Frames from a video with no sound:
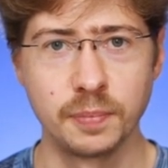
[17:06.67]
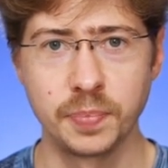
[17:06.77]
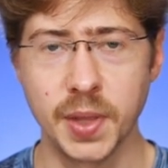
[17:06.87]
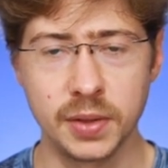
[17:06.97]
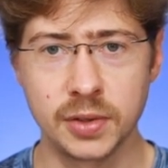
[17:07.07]

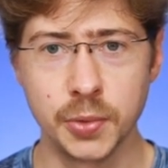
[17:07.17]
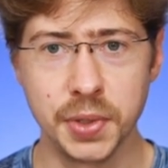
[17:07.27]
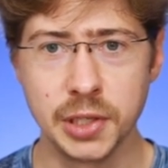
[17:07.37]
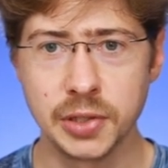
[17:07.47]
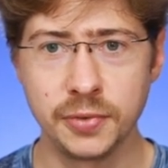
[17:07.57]
That's no
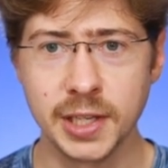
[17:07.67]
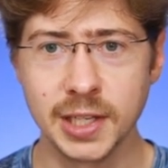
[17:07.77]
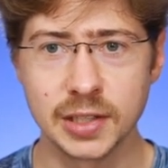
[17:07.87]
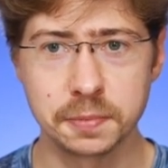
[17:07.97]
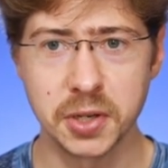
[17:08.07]
easy feat,
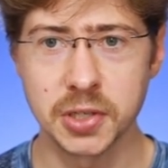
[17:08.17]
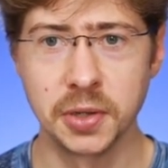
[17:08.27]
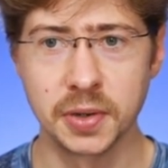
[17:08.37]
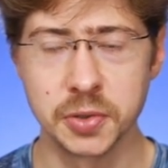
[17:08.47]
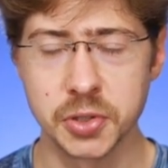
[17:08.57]
especially
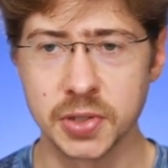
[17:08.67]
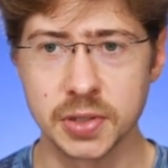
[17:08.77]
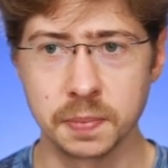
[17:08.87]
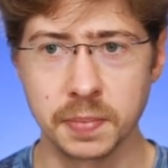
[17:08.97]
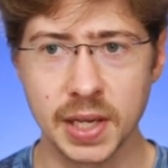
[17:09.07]
on a
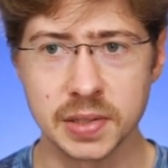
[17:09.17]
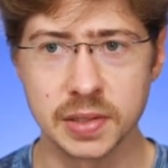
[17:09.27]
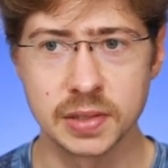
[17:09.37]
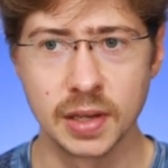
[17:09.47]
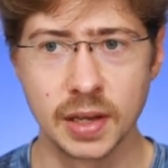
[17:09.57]
consistent basis,